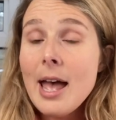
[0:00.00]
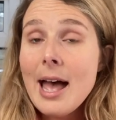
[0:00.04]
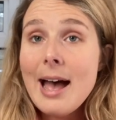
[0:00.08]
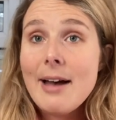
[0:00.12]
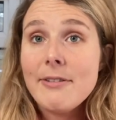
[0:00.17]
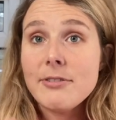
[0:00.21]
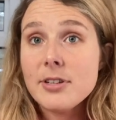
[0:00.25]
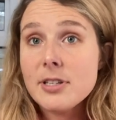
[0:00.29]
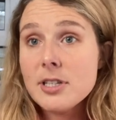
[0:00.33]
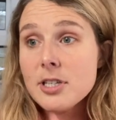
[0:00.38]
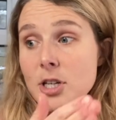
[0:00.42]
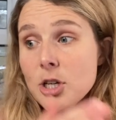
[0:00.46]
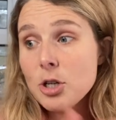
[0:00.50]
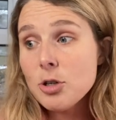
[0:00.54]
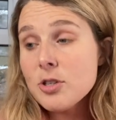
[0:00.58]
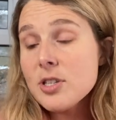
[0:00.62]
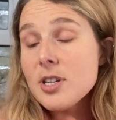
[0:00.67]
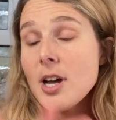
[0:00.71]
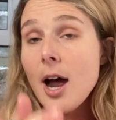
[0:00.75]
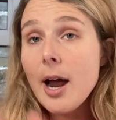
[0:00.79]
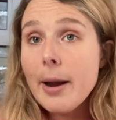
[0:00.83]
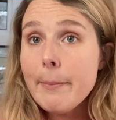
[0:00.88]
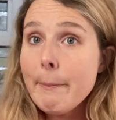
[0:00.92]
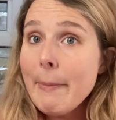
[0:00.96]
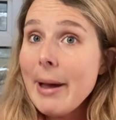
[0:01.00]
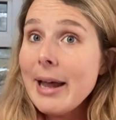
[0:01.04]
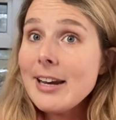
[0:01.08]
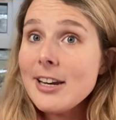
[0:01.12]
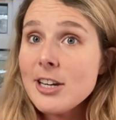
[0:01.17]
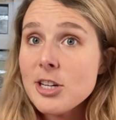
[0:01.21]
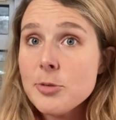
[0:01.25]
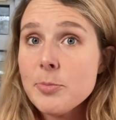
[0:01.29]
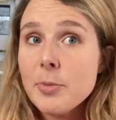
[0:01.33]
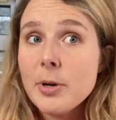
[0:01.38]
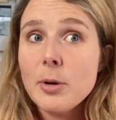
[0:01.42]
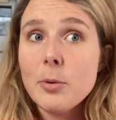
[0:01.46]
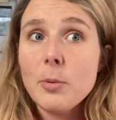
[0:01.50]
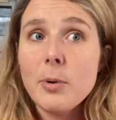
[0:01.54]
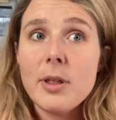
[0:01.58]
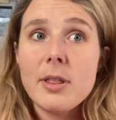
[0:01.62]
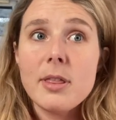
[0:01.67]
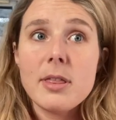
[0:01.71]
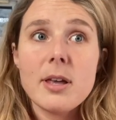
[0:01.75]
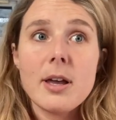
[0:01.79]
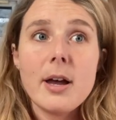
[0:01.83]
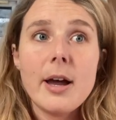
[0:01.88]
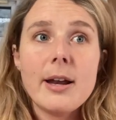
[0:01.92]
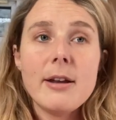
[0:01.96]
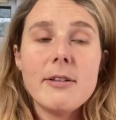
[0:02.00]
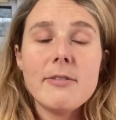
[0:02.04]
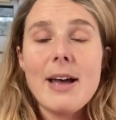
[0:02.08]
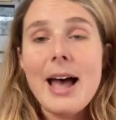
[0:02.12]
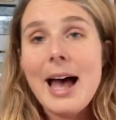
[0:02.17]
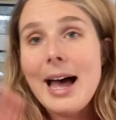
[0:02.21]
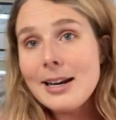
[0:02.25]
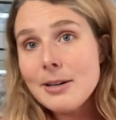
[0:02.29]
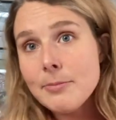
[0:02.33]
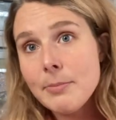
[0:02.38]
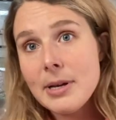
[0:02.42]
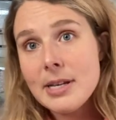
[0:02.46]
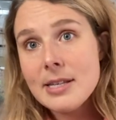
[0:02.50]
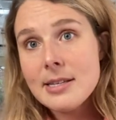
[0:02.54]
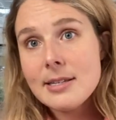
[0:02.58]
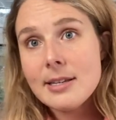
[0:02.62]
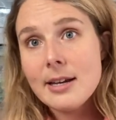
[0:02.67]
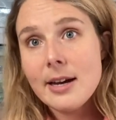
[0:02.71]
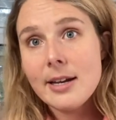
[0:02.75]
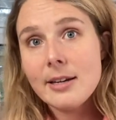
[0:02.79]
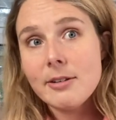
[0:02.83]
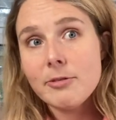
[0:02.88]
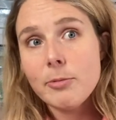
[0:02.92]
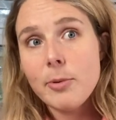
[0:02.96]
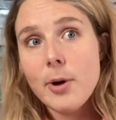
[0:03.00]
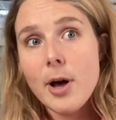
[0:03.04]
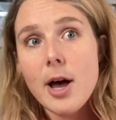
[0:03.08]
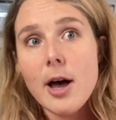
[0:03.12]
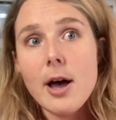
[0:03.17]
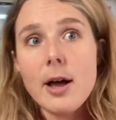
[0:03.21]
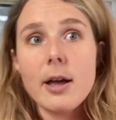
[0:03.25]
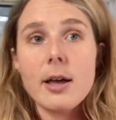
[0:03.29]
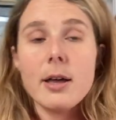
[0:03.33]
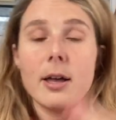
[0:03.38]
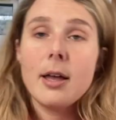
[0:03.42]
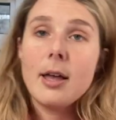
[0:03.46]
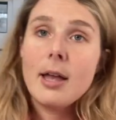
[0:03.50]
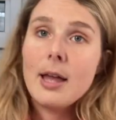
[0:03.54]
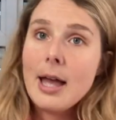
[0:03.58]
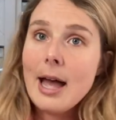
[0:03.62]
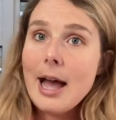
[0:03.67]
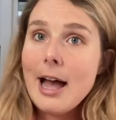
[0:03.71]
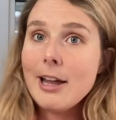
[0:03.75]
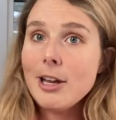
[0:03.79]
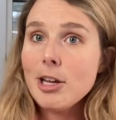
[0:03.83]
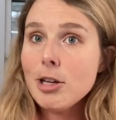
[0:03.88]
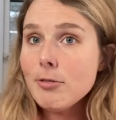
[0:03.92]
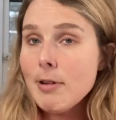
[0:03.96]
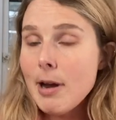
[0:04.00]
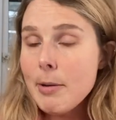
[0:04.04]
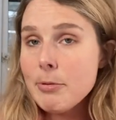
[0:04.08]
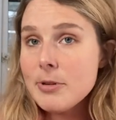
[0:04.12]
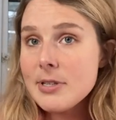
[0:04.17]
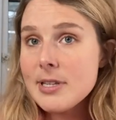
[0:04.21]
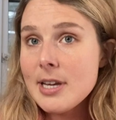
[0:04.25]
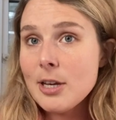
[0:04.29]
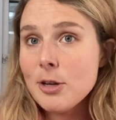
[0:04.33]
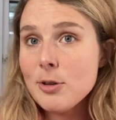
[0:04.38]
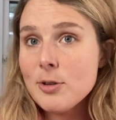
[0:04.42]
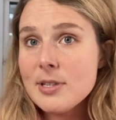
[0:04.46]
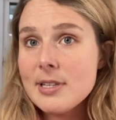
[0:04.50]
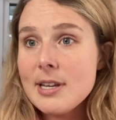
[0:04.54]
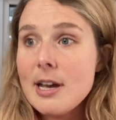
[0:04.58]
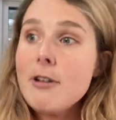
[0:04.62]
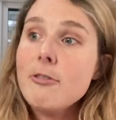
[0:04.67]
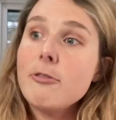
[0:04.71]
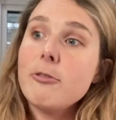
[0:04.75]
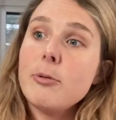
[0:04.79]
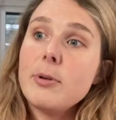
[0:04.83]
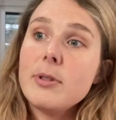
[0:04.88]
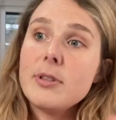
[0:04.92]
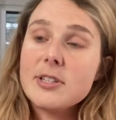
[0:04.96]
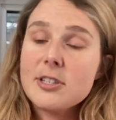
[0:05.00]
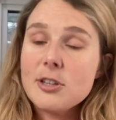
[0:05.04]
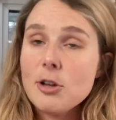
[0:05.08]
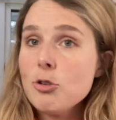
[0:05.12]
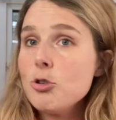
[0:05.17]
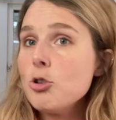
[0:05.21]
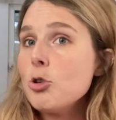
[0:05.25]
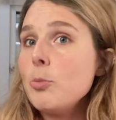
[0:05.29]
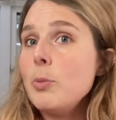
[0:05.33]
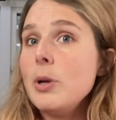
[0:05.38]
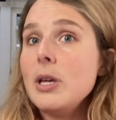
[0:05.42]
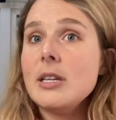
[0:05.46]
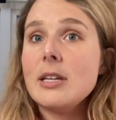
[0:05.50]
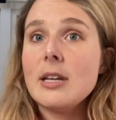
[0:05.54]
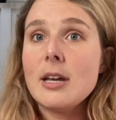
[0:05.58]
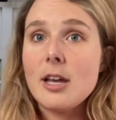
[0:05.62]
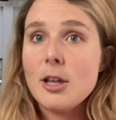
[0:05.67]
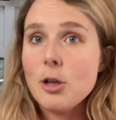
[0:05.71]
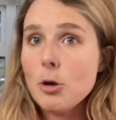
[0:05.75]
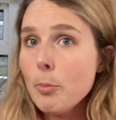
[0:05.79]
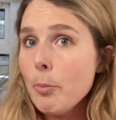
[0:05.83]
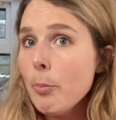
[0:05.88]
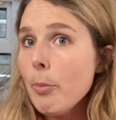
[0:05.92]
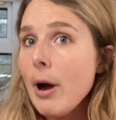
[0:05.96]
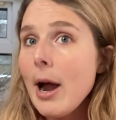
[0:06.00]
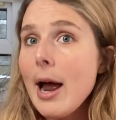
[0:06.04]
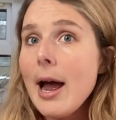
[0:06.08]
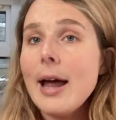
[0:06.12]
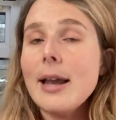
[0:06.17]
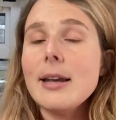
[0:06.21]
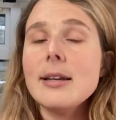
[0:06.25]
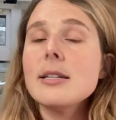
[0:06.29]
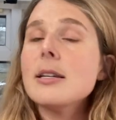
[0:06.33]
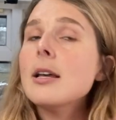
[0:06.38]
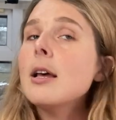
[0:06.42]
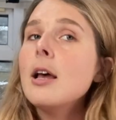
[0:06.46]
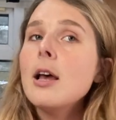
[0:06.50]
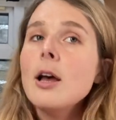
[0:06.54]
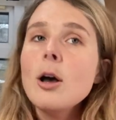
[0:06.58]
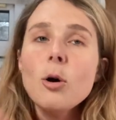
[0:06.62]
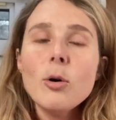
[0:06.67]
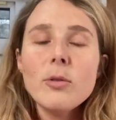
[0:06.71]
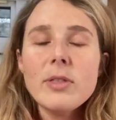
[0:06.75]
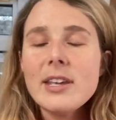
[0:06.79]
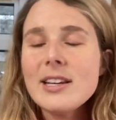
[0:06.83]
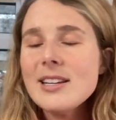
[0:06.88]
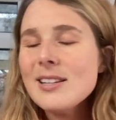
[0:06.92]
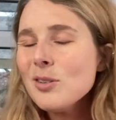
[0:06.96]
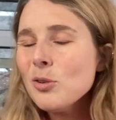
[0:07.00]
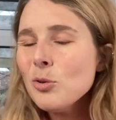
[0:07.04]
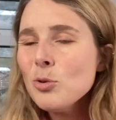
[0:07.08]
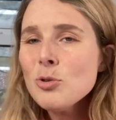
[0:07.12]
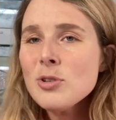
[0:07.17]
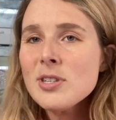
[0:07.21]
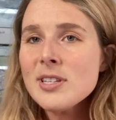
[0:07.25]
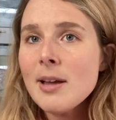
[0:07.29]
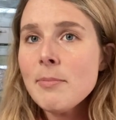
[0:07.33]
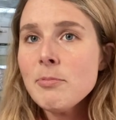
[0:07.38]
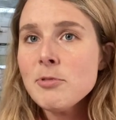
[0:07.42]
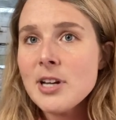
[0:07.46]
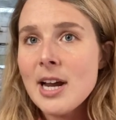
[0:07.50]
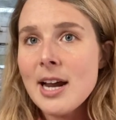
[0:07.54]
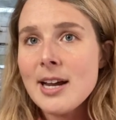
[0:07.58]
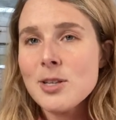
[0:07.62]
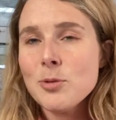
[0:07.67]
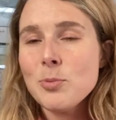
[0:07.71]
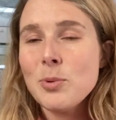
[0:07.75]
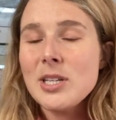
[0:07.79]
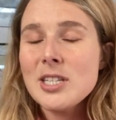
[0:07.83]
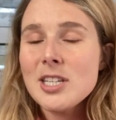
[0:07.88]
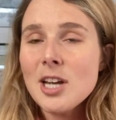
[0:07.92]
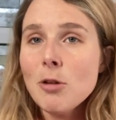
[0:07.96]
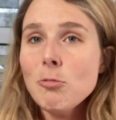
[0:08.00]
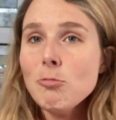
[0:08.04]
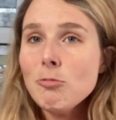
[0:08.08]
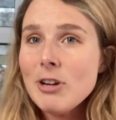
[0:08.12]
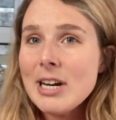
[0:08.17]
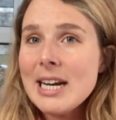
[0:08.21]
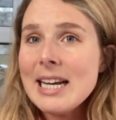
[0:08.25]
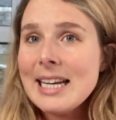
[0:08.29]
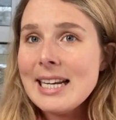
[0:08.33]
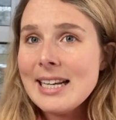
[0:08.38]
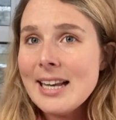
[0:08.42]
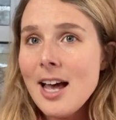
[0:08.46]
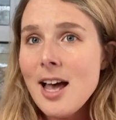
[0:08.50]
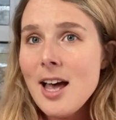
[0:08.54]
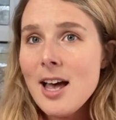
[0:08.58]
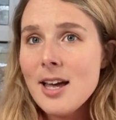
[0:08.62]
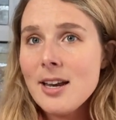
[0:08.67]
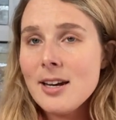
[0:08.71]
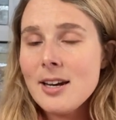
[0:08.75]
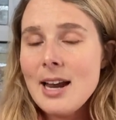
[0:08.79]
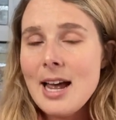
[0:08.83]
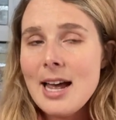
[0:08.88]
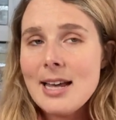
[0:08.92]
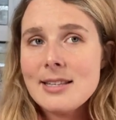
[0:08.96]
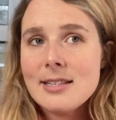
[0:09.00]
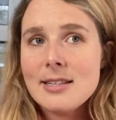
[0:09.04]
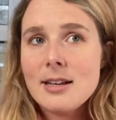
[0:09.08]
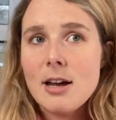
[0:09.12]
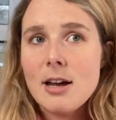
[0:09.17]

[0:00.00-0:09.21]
have to use time management with the kind of admin side of work, how you represent yourself with social media, your brand. These are all subjects we don't really learn as